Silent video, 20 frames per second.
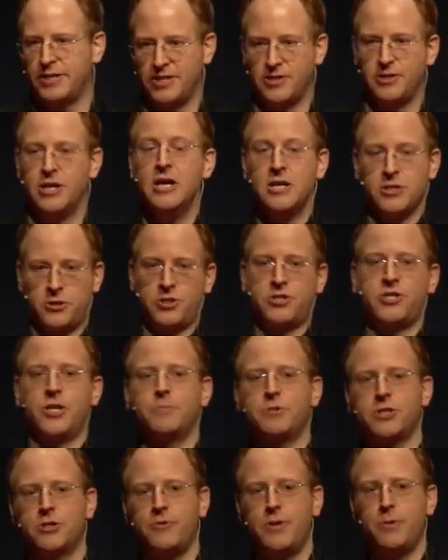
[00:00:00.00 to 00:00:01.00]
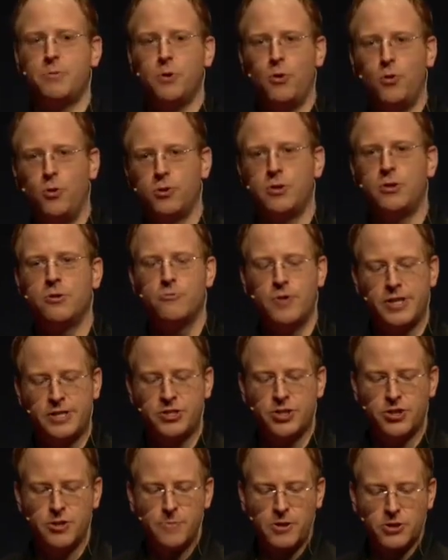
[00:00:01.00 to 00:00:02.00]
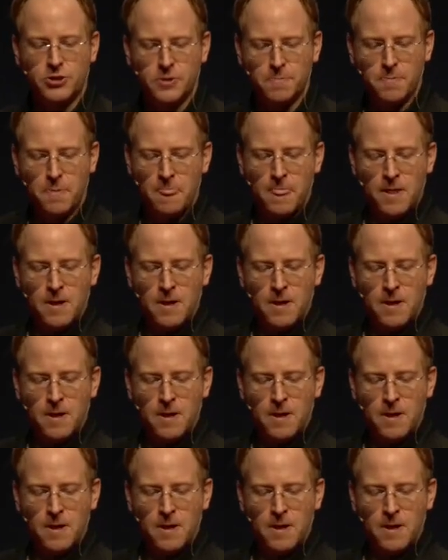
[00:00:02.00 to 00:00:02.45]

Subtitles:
And to some degree, we're all in a race to the bottom.